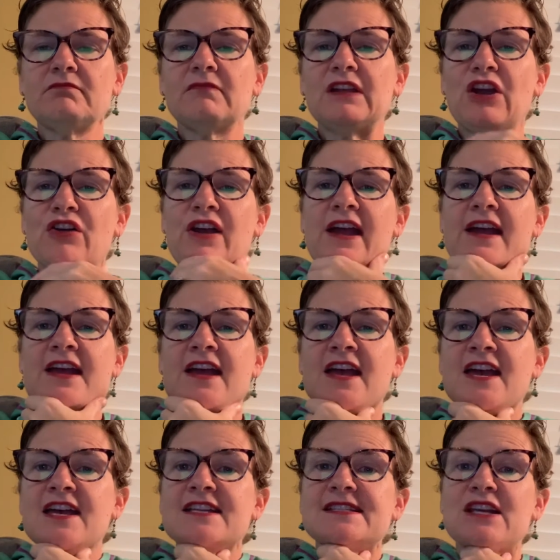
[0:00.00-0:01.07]
Okay,
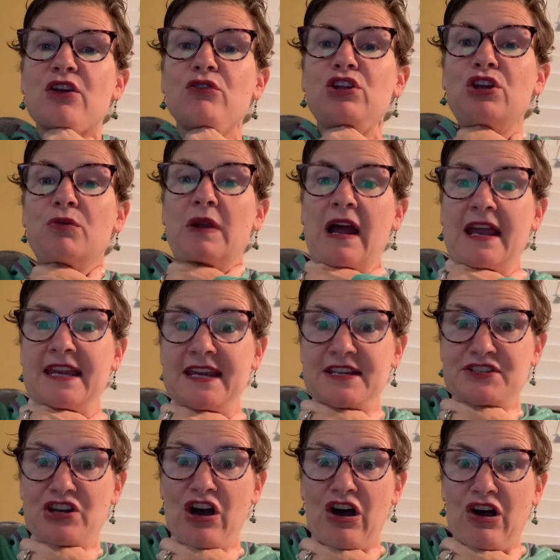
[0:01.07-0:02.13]
so you and I need to
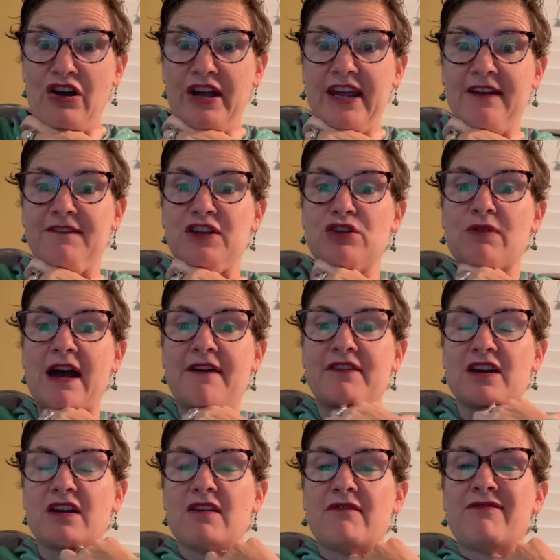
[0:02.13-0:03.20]
talk. If you have
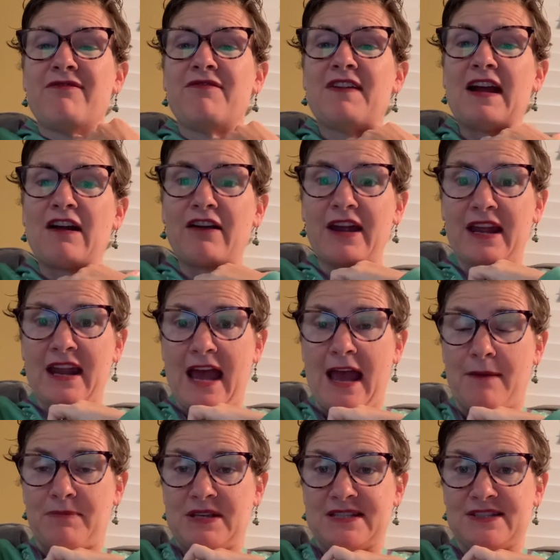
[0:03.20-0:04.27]
a very
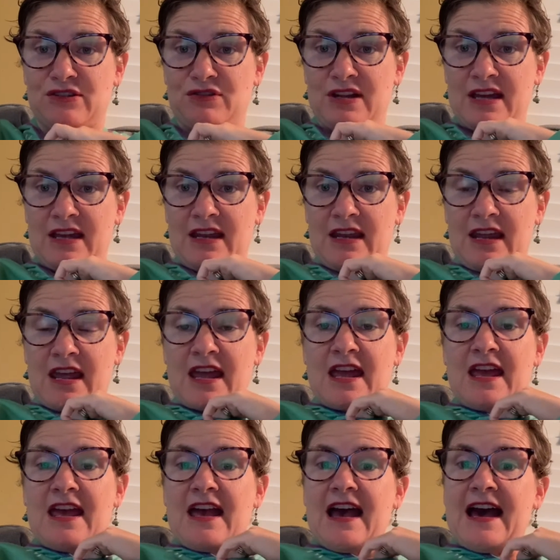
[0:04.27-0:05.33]
unhappy student
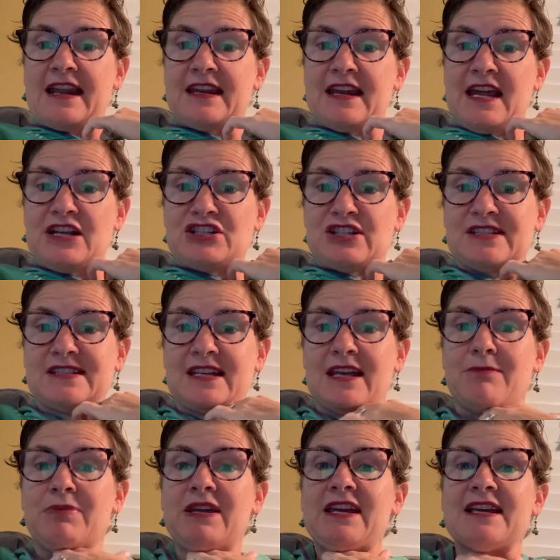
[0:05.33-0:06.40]
at an agency
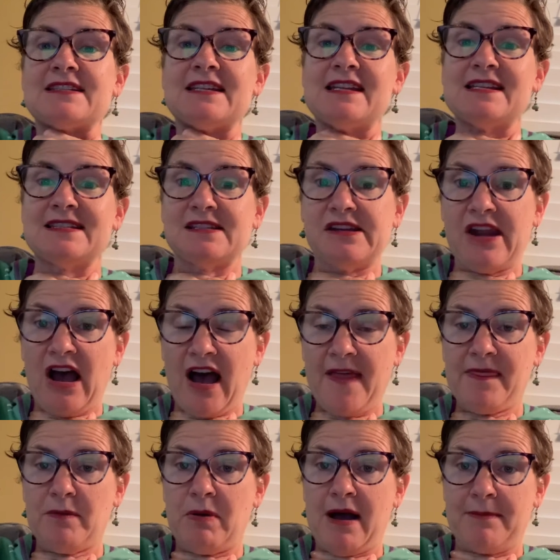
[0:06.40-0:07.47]
because it is not
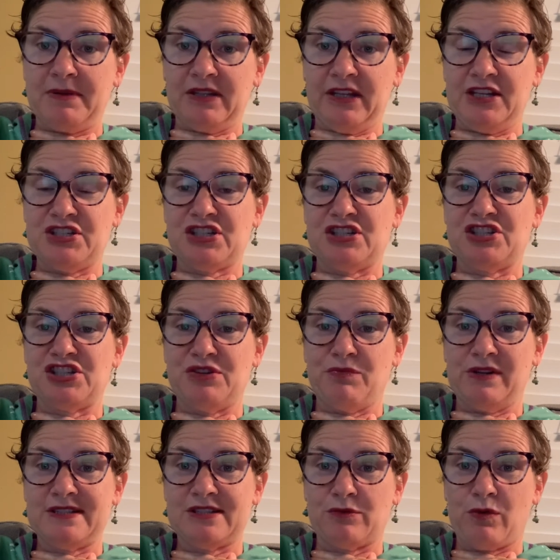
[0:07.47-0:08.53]
the population she
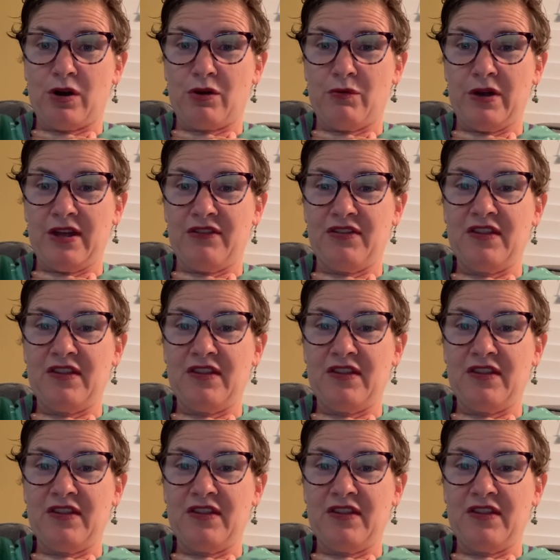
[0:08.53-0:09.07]
wants to work with,